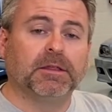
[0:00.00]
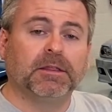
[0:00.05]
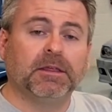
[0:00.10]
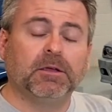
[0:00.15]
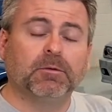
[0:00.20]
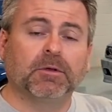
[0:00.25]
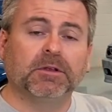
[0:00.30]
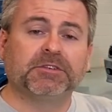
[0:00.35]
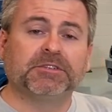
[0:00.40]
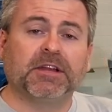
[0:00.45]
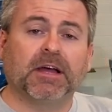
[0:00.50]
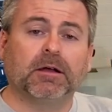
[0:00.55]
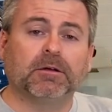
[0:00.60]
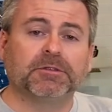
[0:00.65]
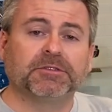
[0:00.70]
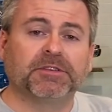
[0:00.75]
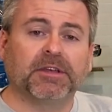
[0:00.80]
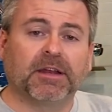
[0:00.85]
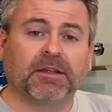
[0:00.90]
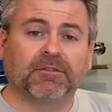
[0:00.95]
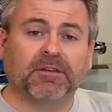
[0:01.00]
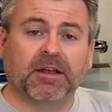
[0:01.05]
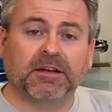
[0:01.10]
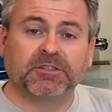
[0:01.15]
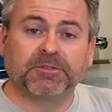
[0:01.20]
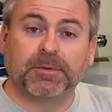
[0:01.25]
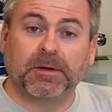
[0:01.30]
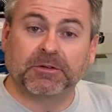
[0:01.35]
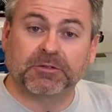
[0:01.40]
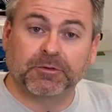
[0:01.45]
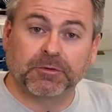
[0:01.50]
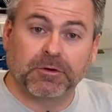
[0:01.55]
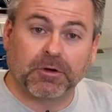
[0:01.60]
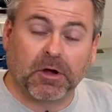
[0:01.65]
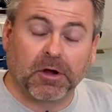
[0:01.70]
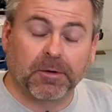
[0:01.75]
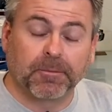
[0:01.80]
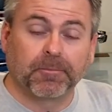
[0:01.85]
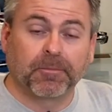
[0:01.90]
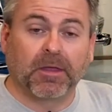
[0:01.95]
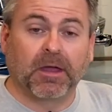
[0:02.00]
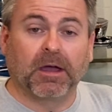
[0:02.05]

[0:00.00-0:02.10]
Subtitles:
He reached out and said, I've got a special car.